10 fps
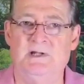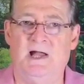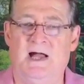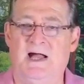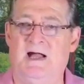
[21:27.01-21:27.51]

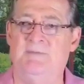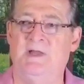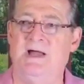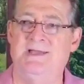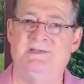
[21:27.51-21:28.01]
I, am
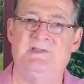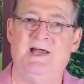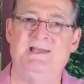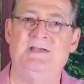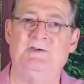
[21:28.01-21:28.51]
not, it's
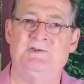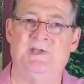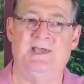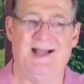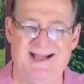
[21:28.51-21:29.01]
not
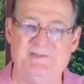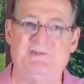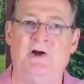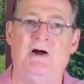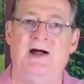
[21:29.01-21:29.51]
hearsay. I
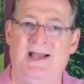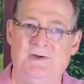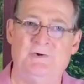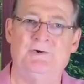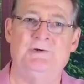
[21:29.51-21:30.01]
saw, I
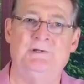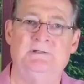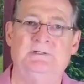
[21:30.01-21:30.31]
heard.